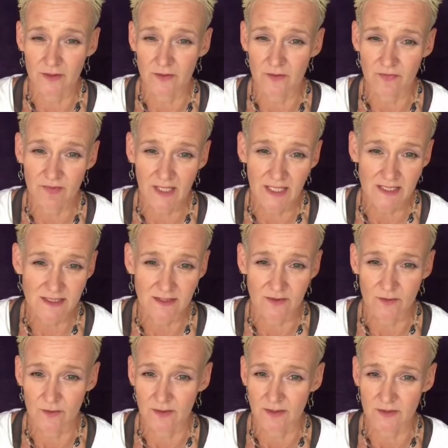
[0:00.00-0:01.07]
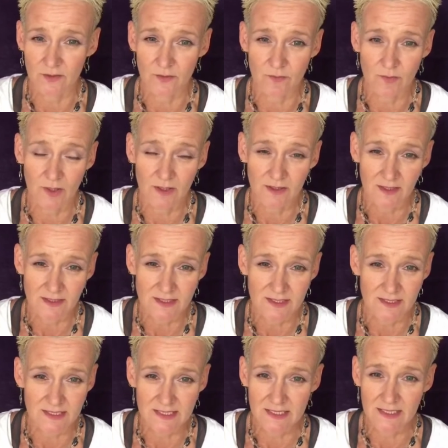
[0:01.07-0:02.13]
your flaxseed oil, your raw nuts
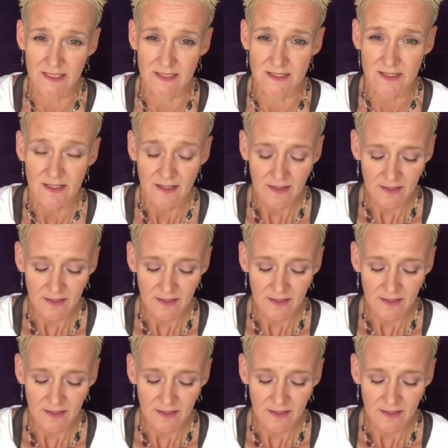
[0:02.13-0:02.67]
and seeds.